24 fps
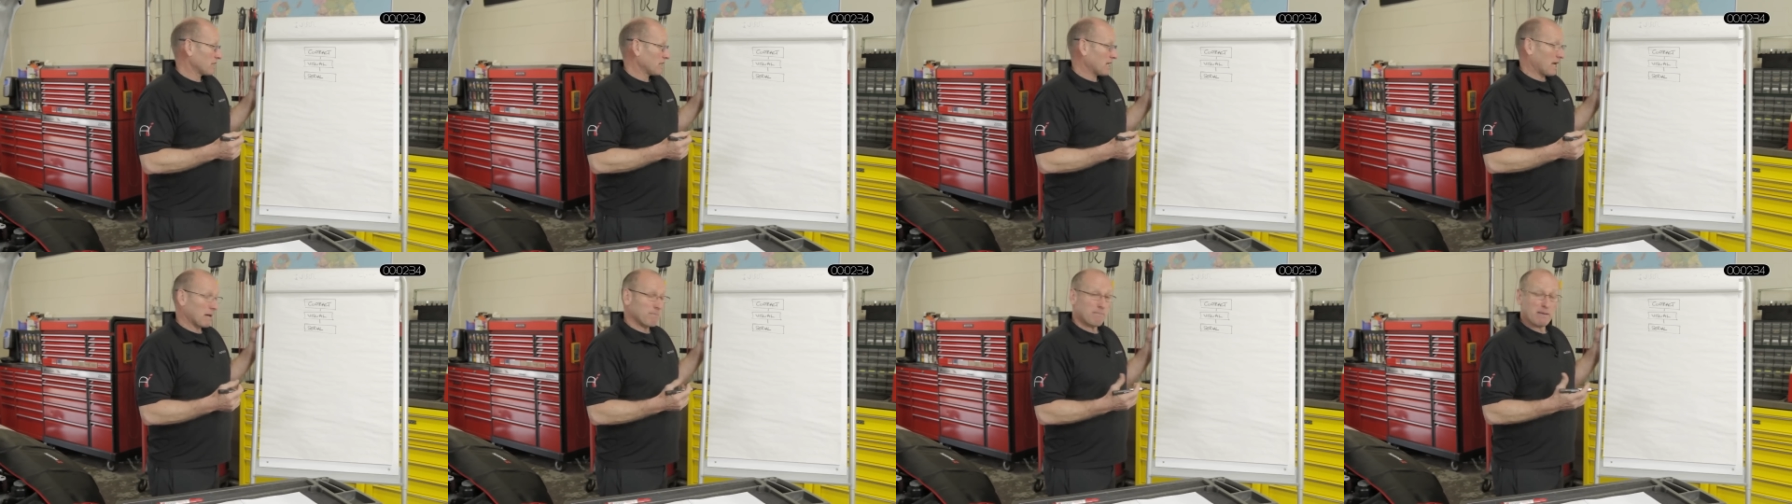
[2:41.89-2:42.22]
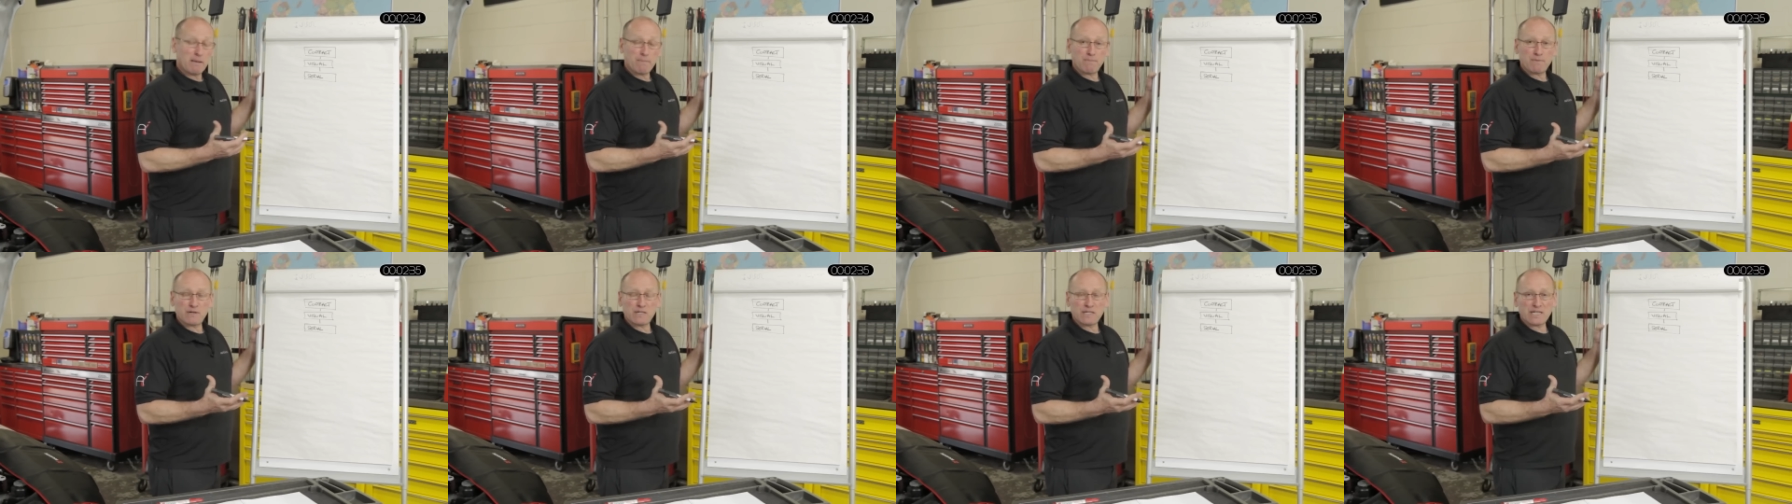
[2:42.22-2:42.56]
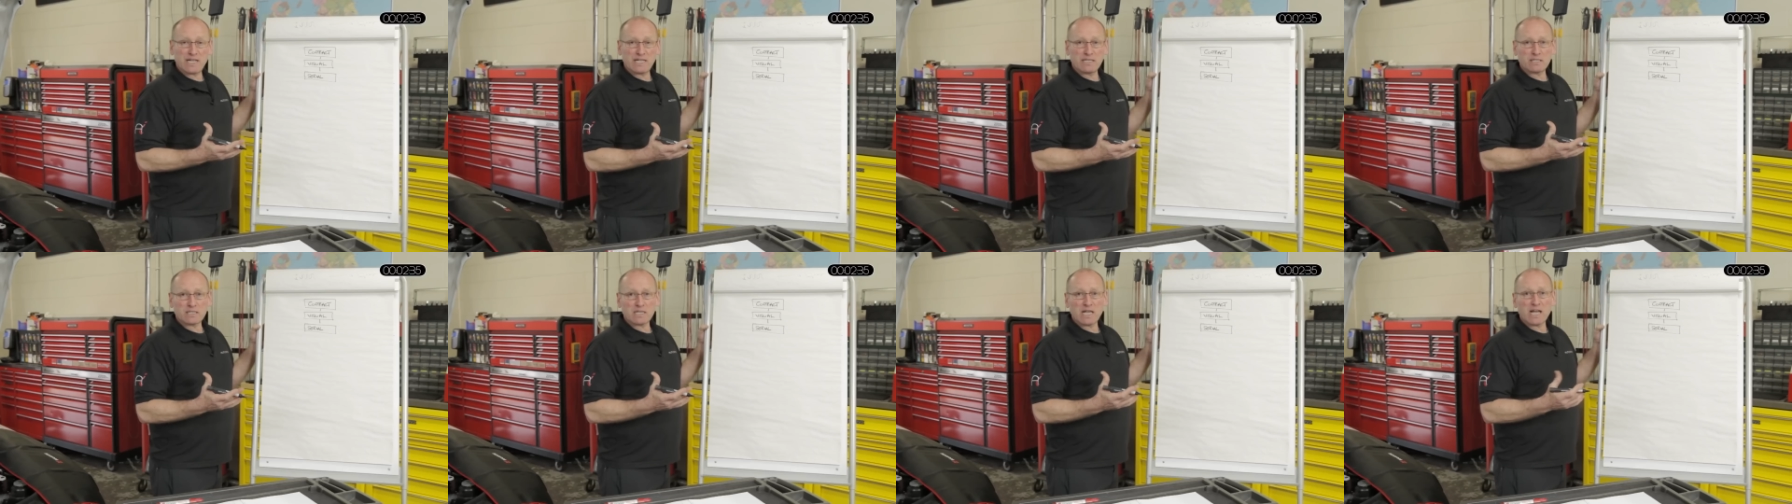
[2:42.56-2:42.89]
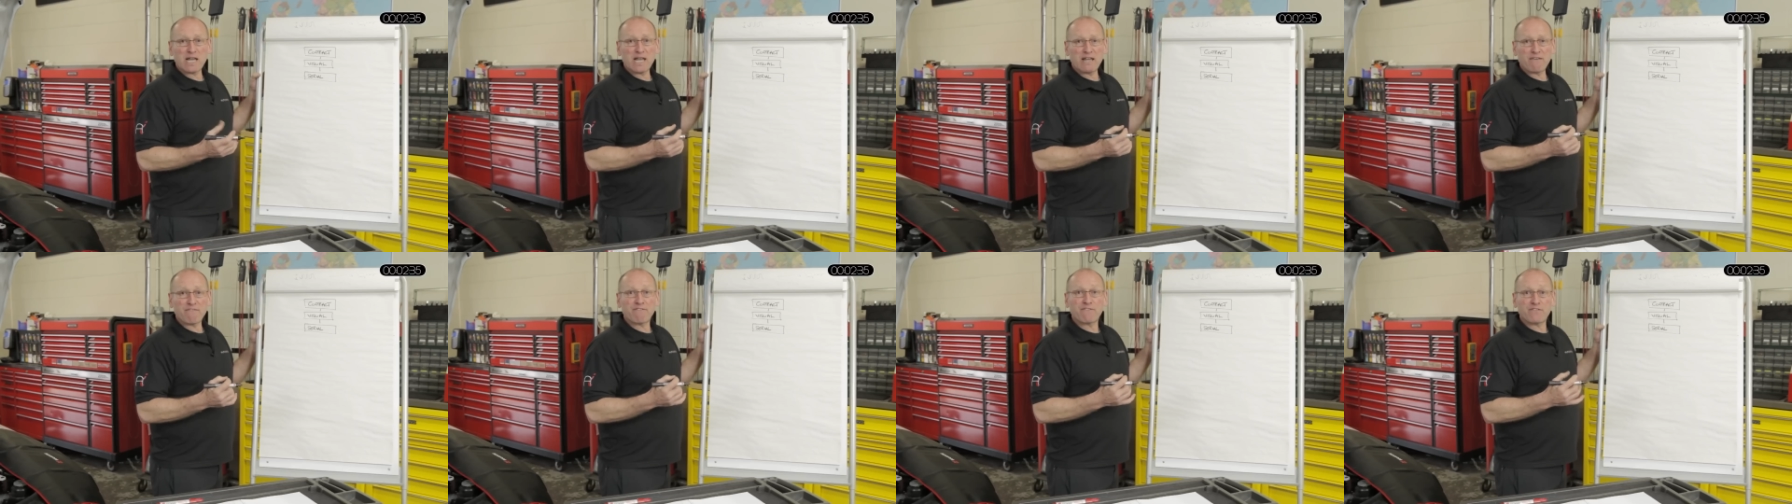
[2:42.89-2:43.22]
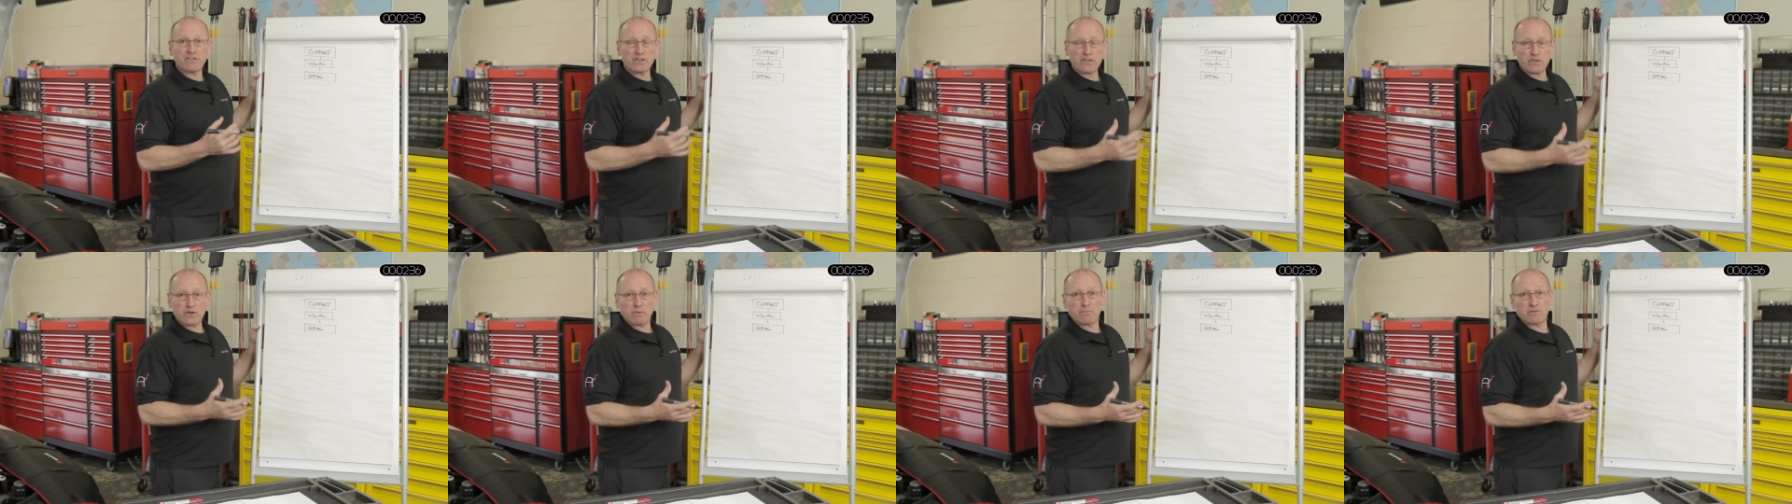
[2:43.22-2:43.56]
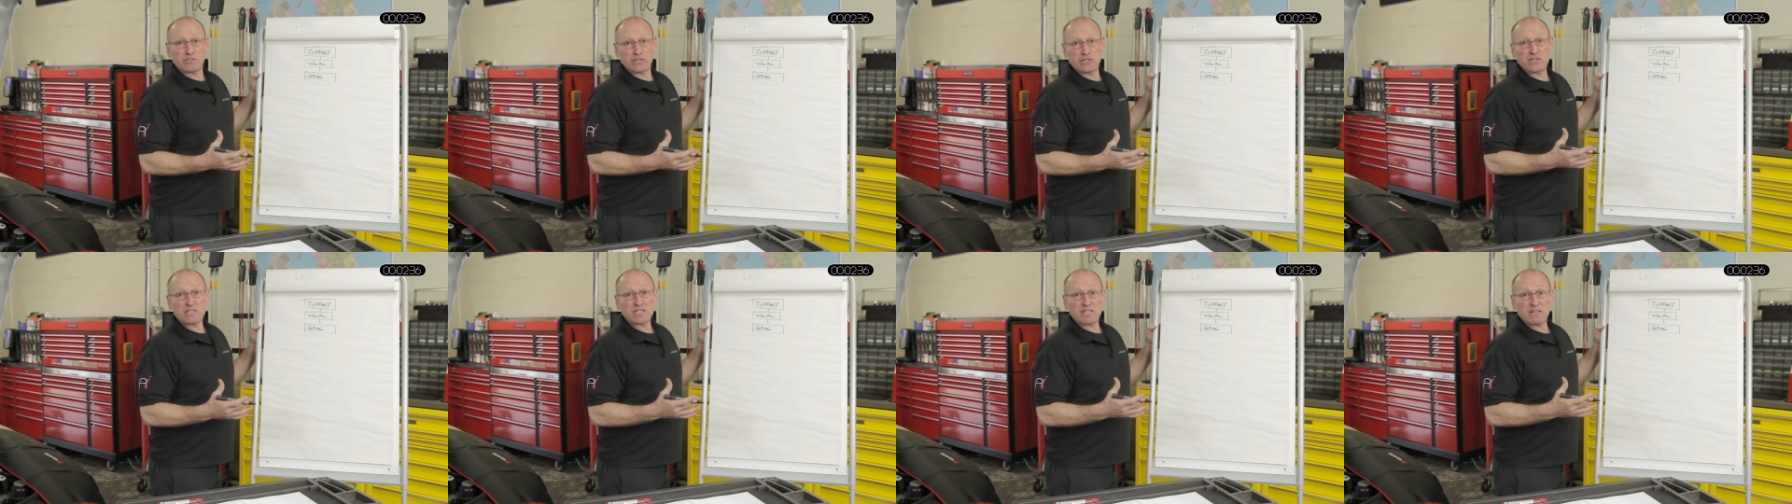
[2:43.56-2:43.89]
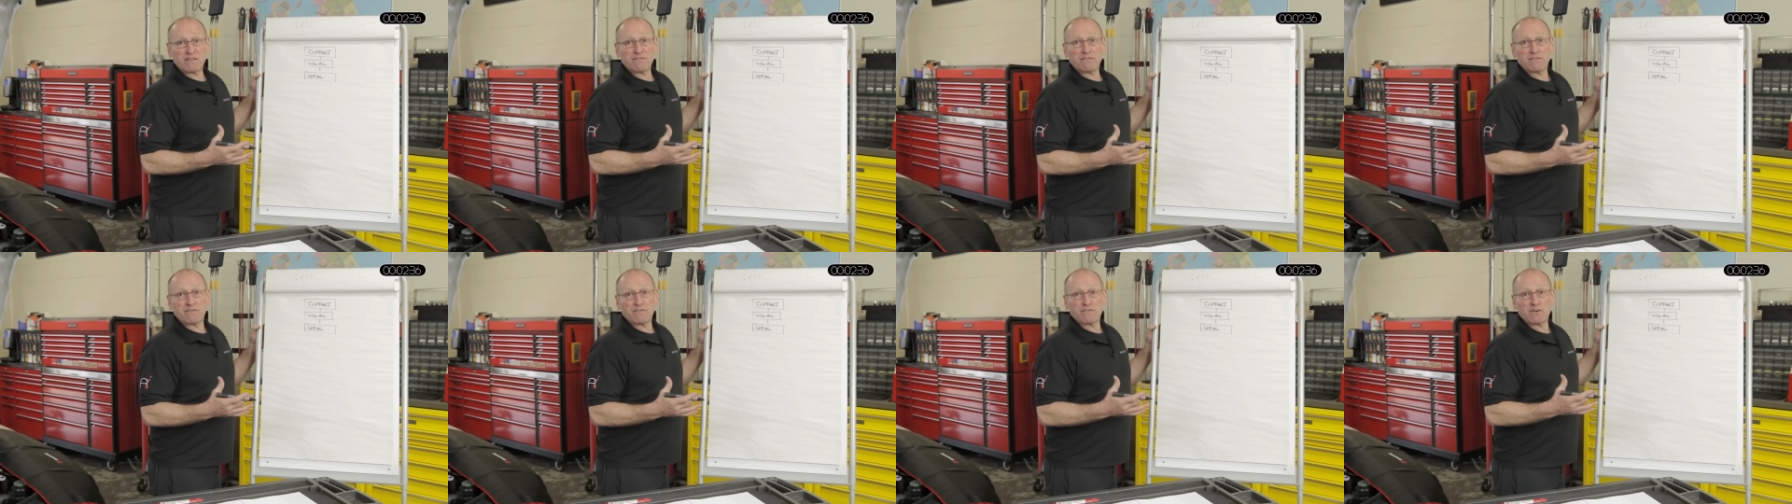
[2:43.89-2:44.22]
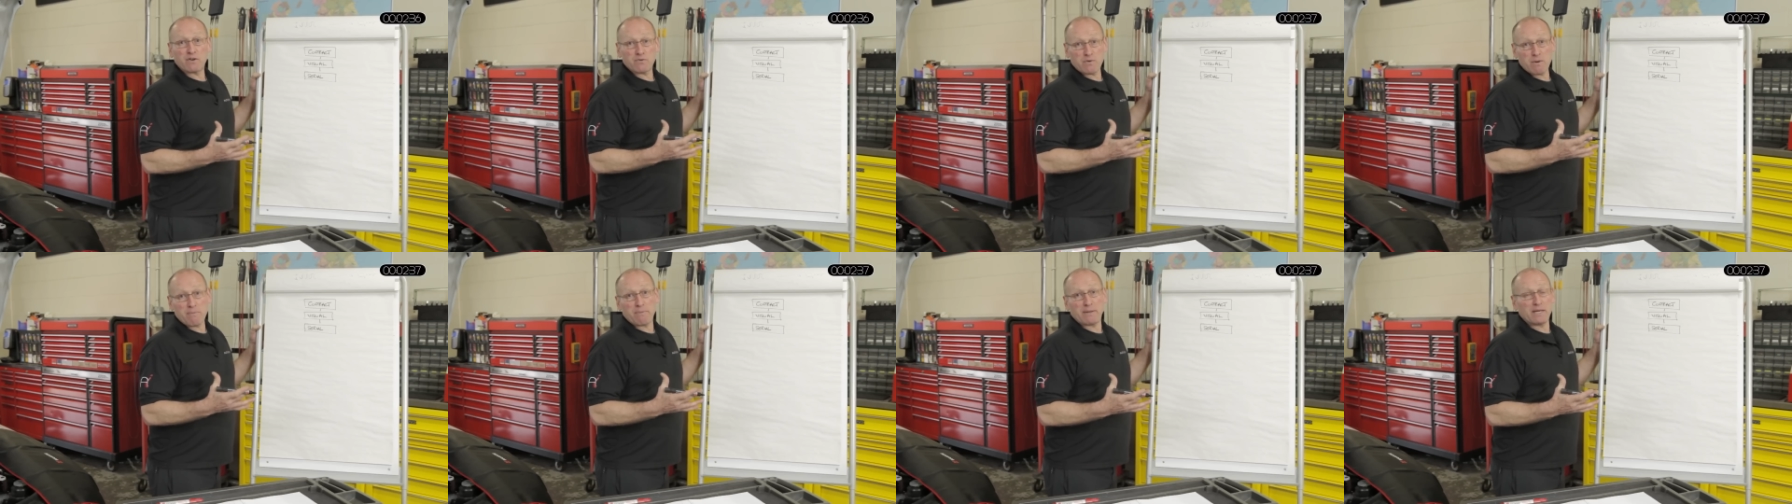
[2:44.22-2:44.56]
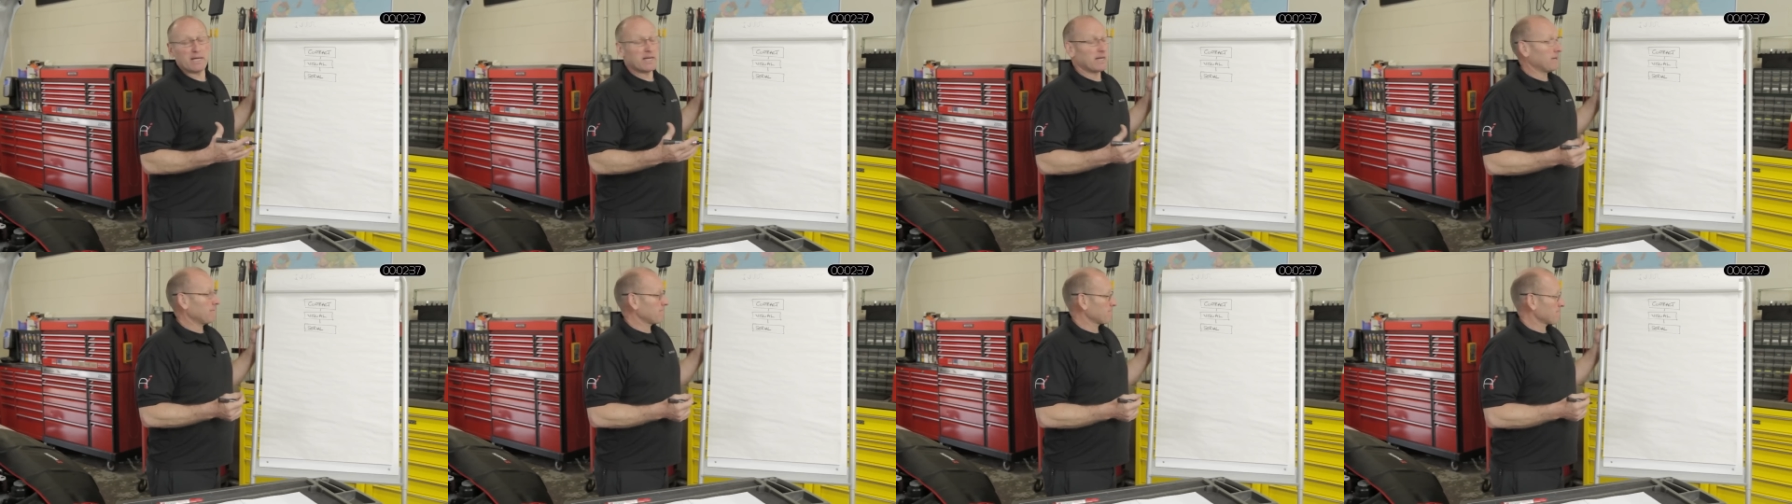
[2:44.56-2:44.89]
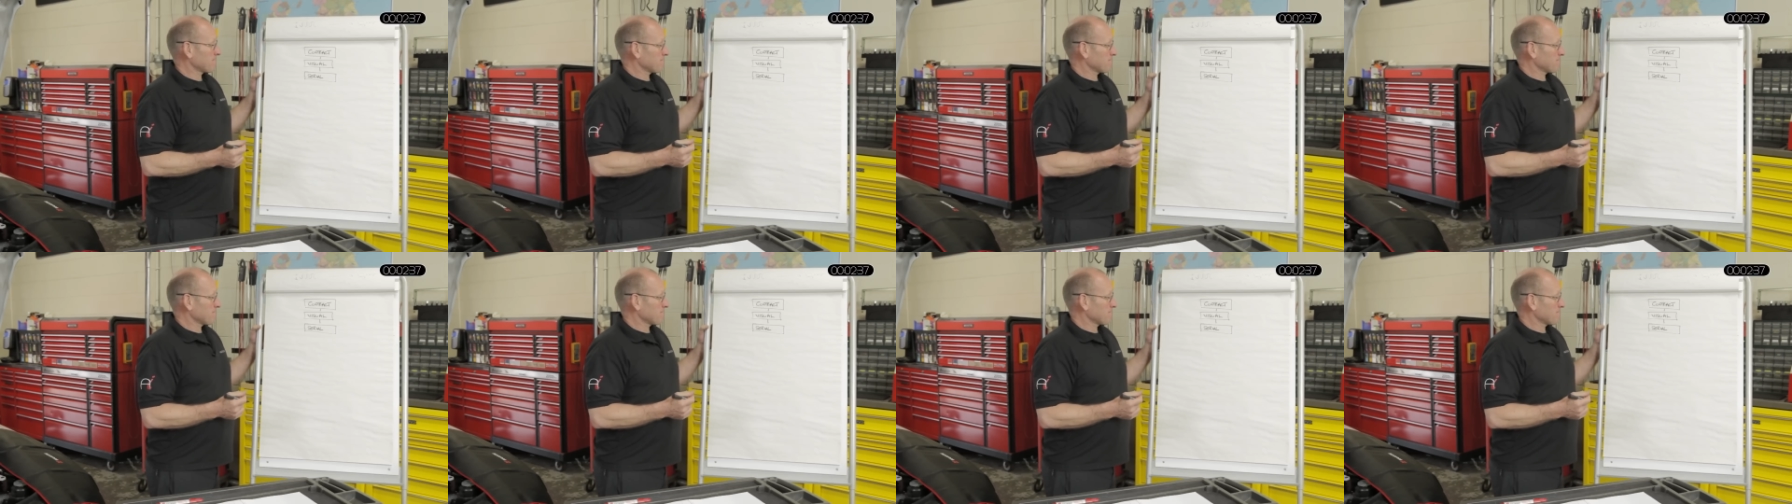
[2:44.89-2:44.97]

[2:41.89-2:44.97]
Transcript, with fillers: and may present a further opportunity for repair.